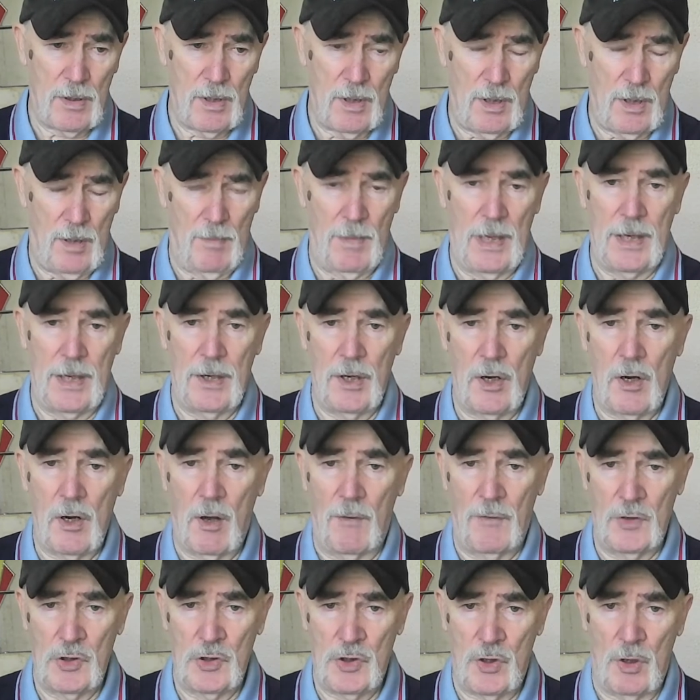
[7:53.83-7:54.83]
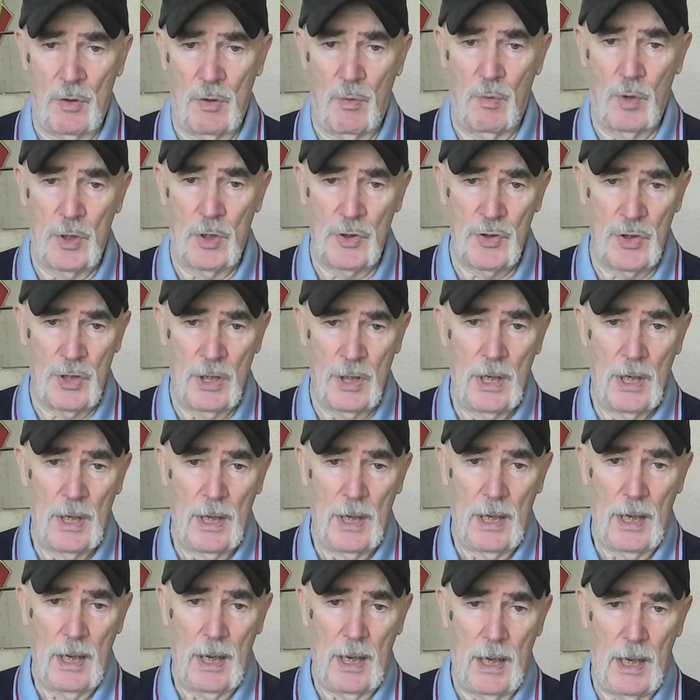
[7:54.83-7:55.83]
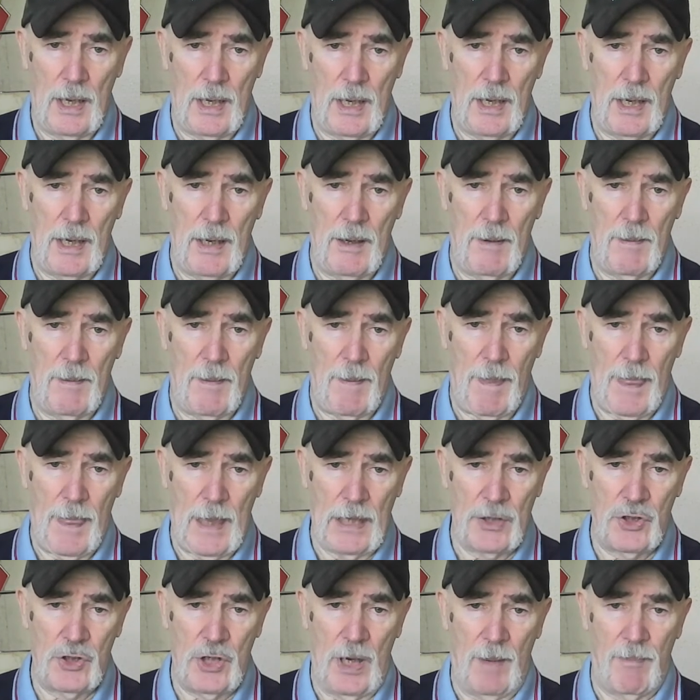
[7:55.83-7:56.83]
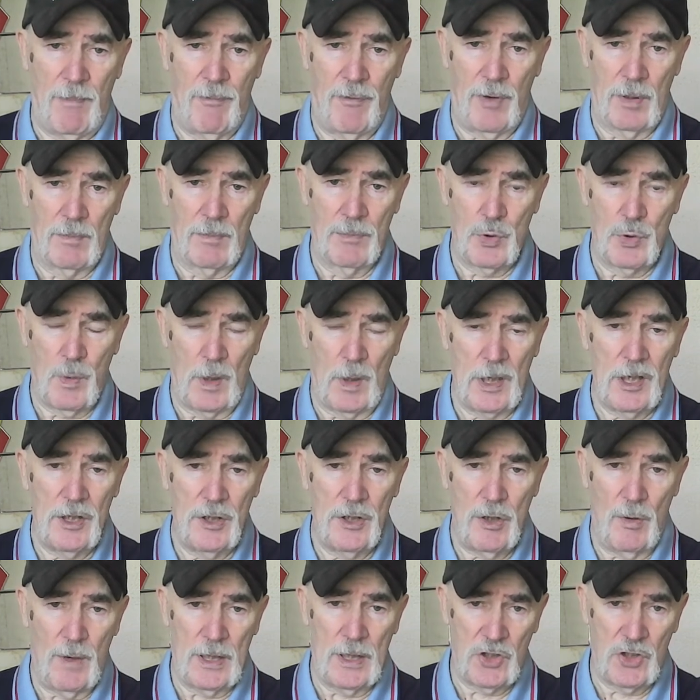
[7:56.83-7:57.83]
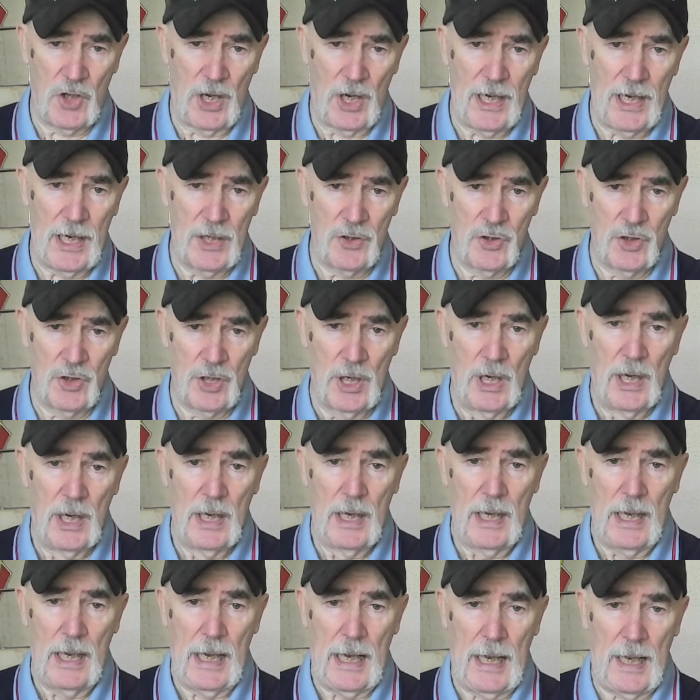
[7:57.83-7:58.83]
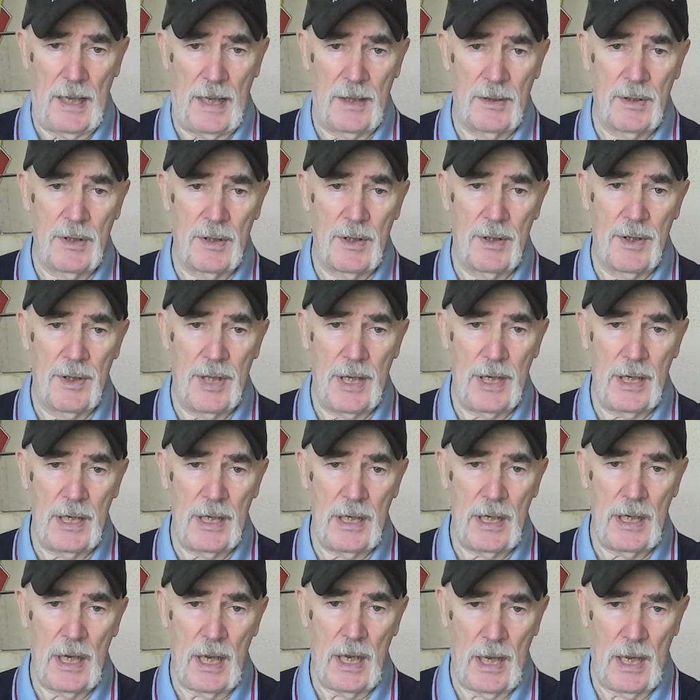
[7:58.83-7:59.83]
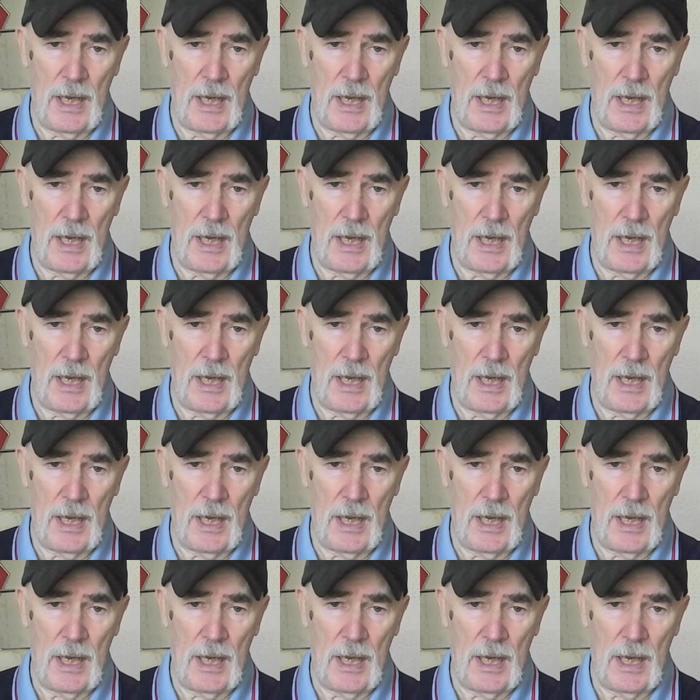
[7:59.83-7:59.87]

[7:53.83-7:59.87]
commanding officer was a chap from 22 SAS, and the